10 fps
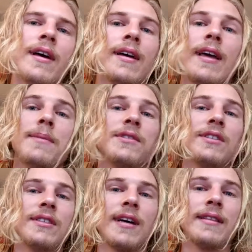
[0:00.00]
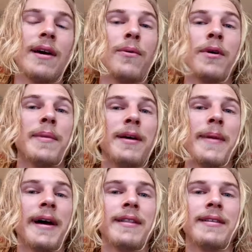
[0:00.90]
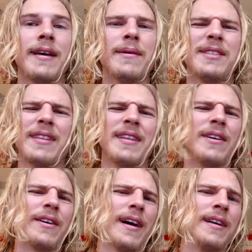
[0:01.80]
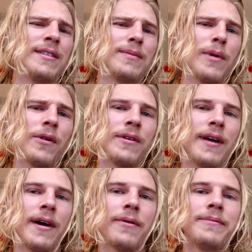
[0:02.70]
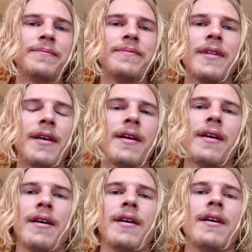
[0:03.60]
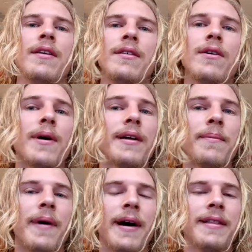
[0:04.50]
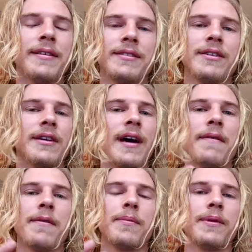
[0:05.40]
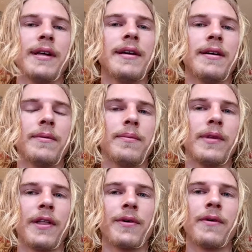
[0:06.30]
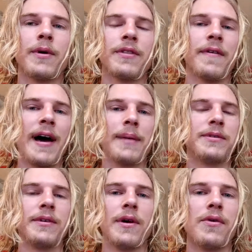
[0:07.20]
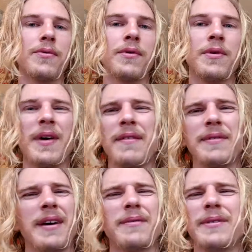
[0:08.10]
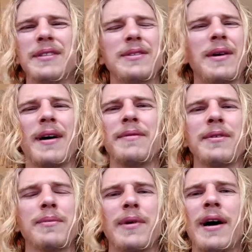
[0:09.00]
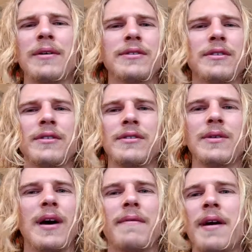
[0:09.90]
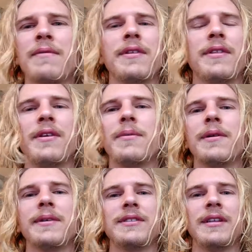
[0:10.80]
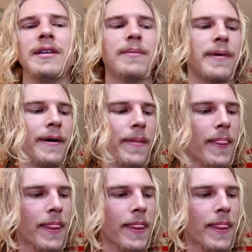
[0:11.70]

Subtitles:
games such as that were big back in the day, which I think are kind of smaller now, go ahead and buy this. You're going to have a plethora worth of apps to go through. You have Netflix, you have your browsers, you have everything you pretty much need, but